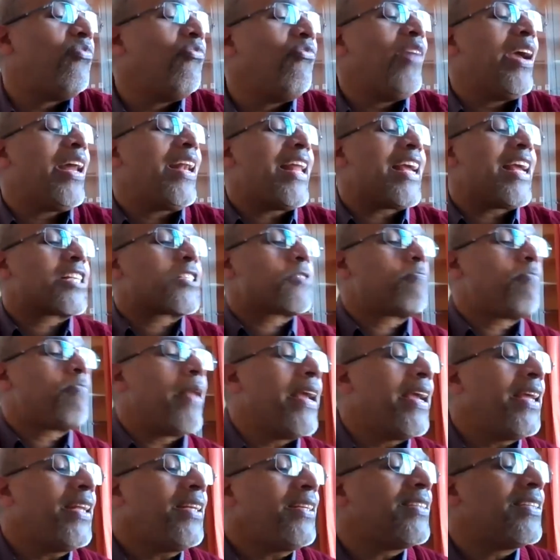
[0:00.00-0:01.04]
well
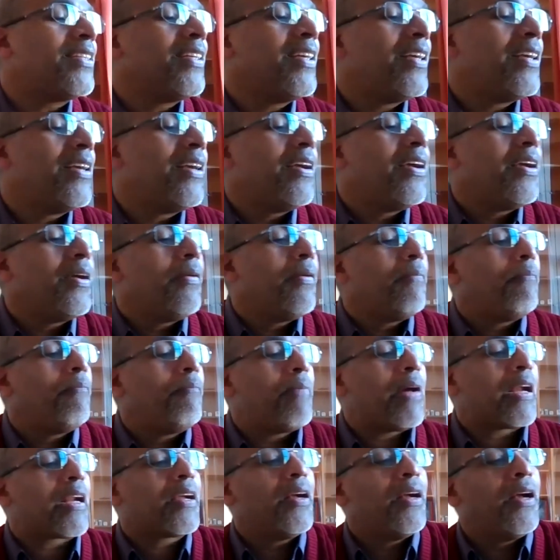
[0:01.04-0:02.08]
explained.
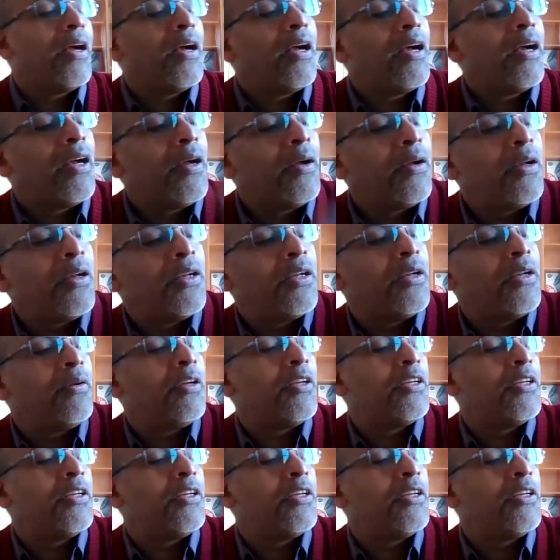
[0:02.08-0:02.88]
Uh,